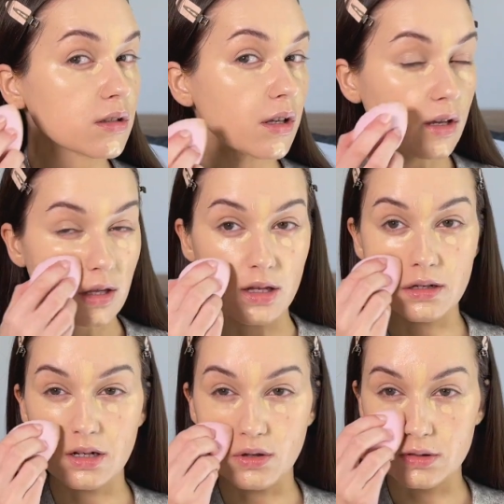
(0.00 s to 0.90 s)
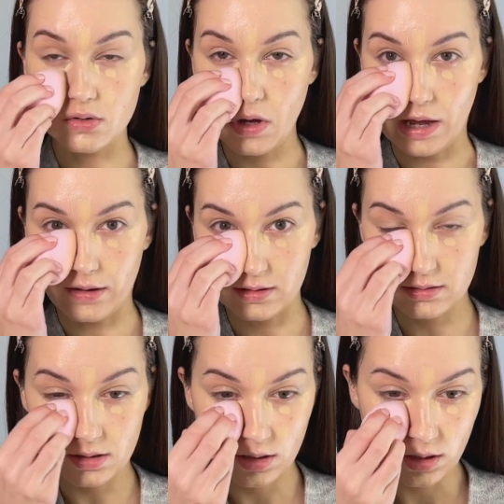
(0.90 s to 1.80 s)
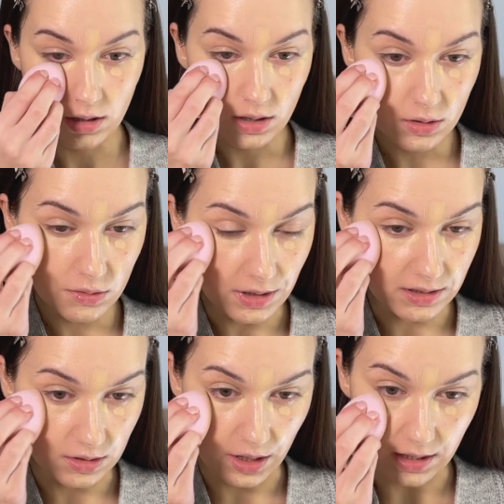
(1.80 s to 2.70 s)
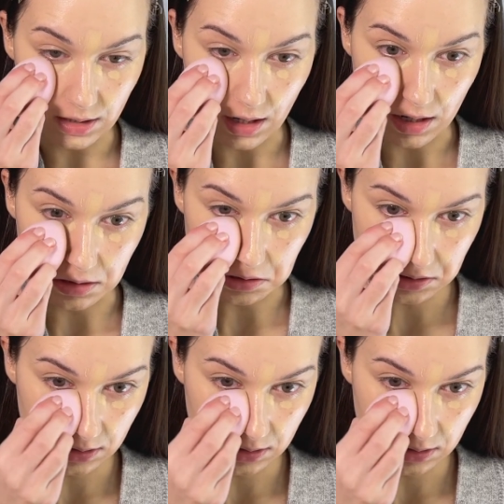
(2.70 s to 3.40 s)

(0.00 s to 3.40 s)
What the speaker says: Again, it also has quite a radiant